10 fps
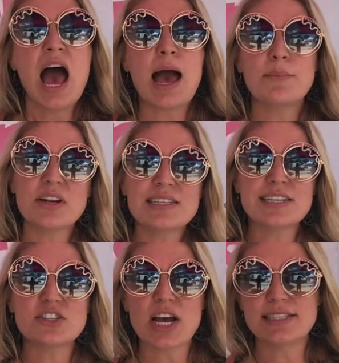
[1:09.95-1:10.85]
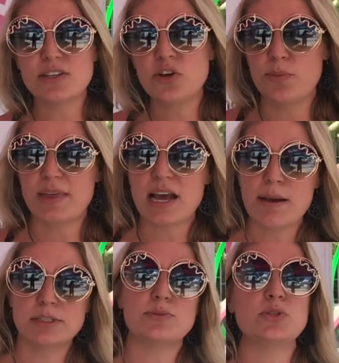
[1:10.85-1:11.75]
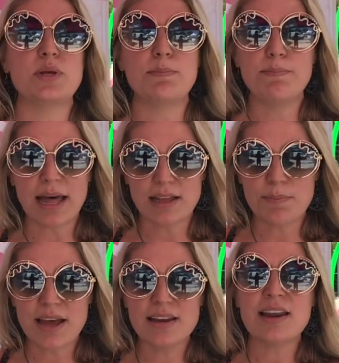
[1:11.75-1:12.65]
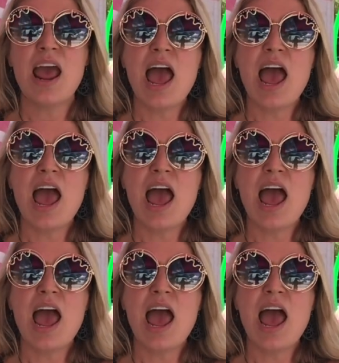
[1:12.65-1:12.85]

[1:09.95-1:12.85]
I'm going to suggest a hoop that comes between belly button